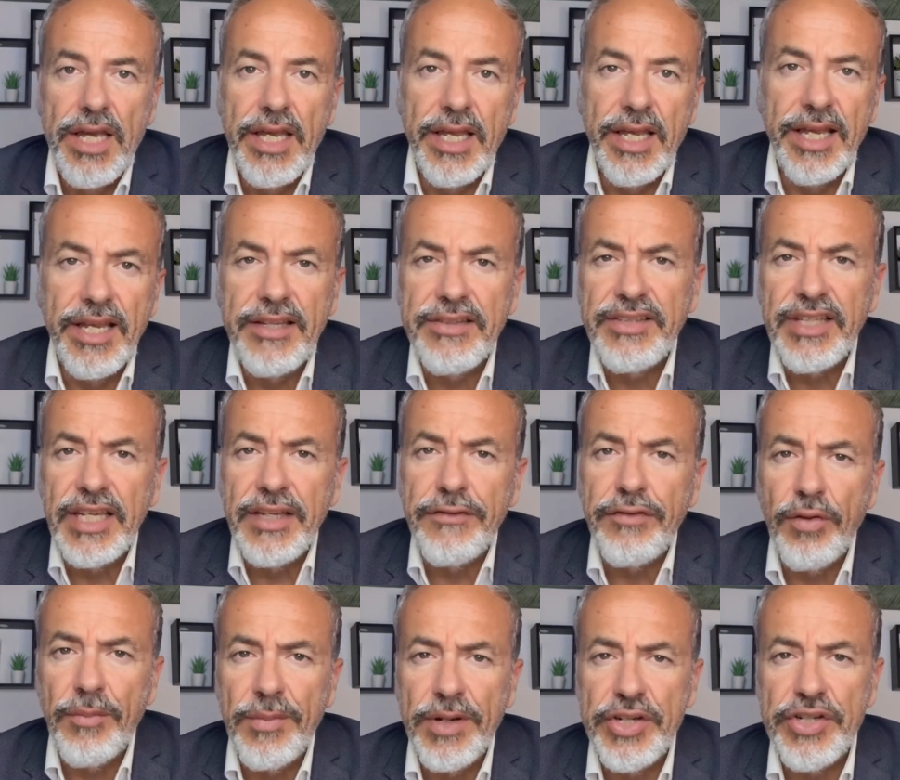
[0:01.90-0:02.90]
Is
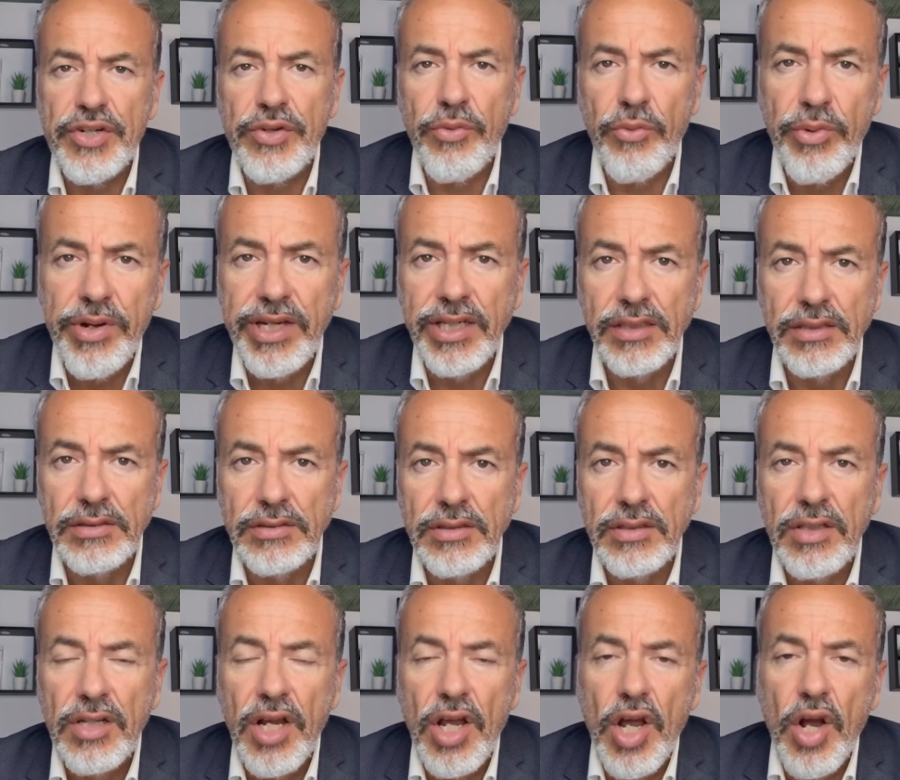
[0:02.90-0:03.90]
information real,
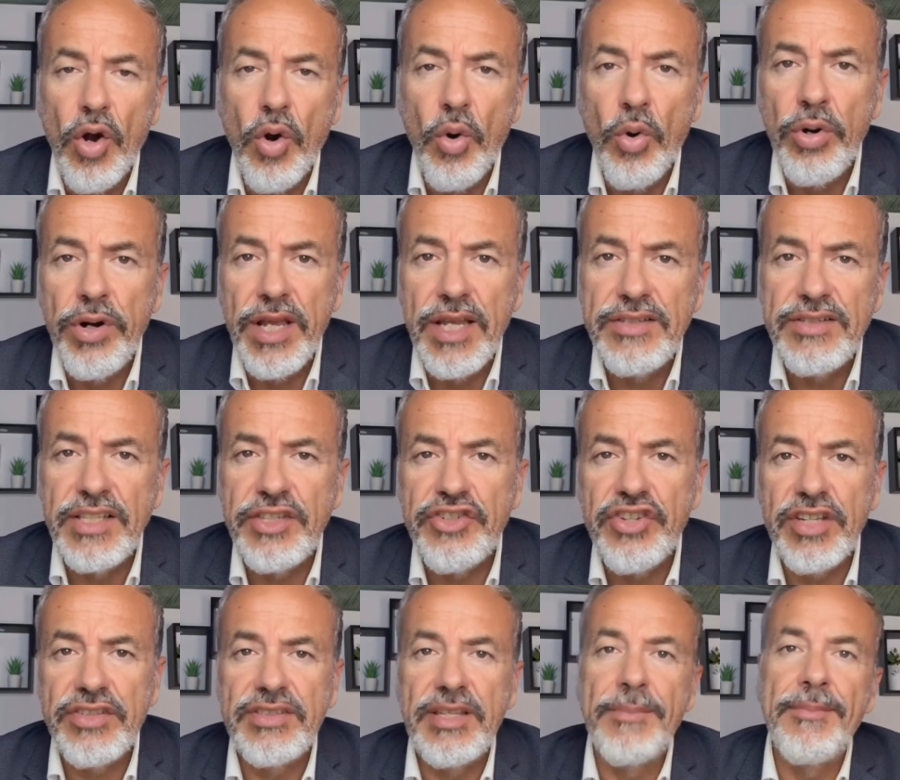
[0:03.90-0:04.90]
or is it
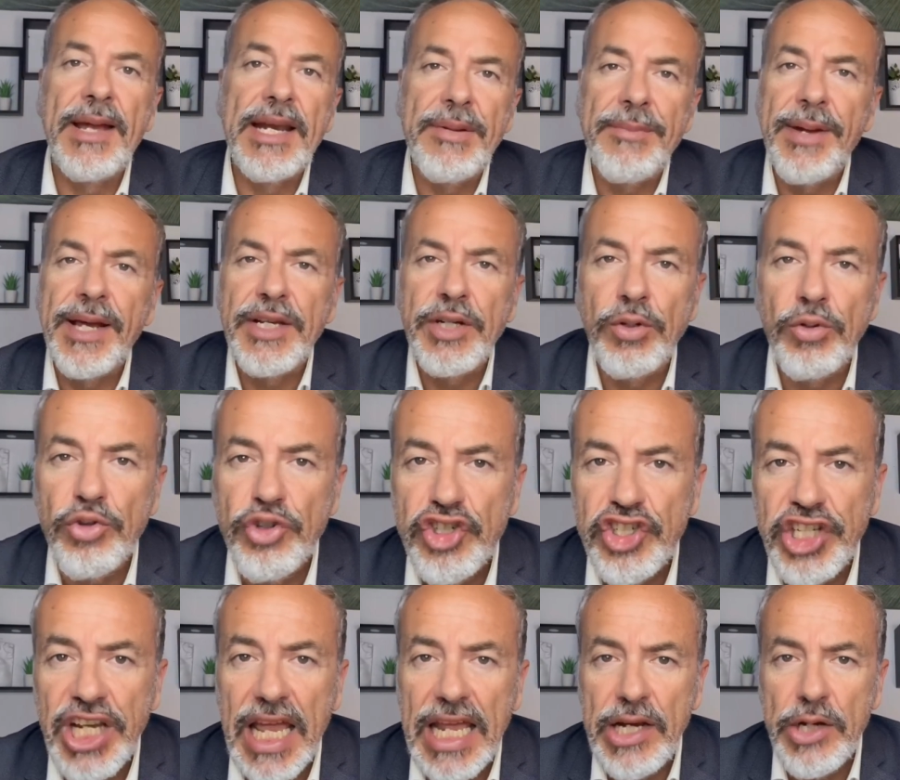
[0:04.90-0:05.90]
just a mathematical
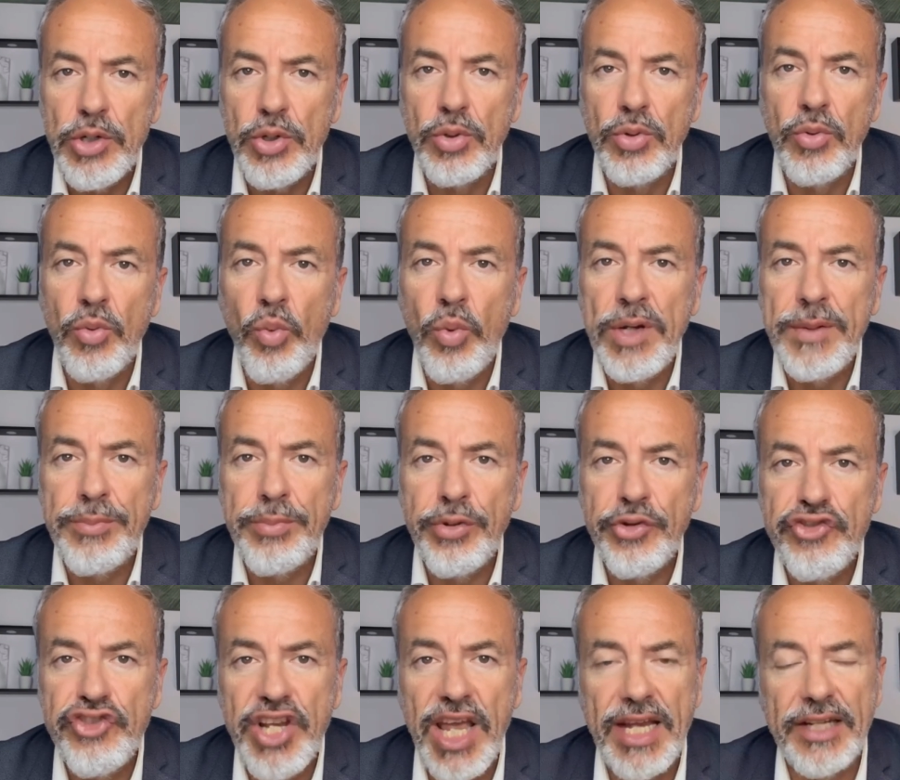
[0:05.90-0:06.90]
shadow we
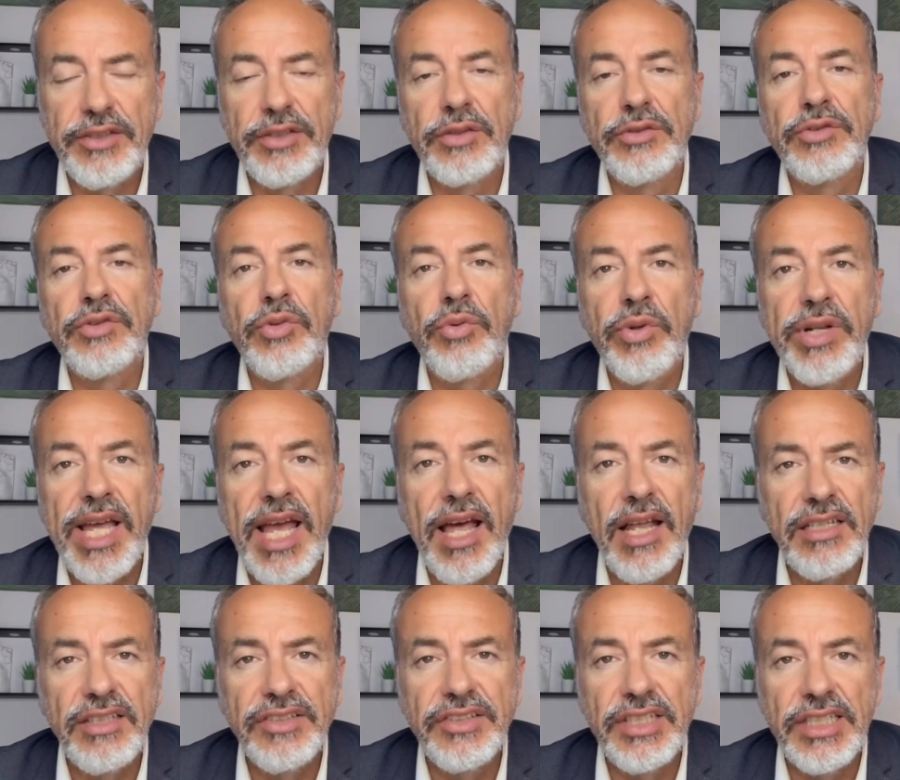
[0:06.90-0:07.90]
project onto
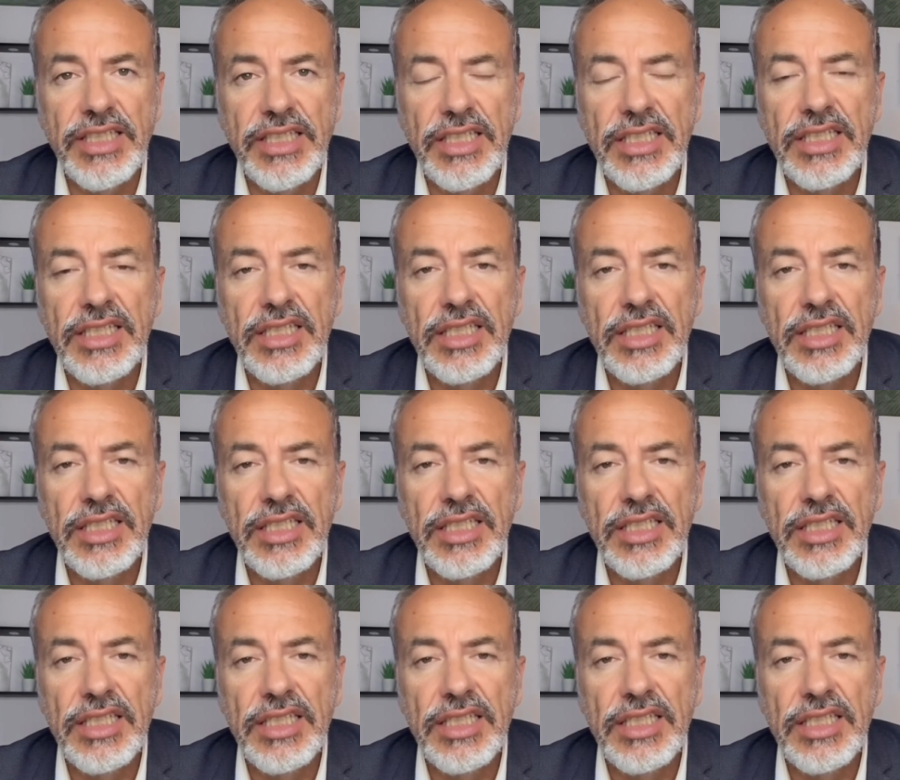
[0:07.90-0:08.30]
reality?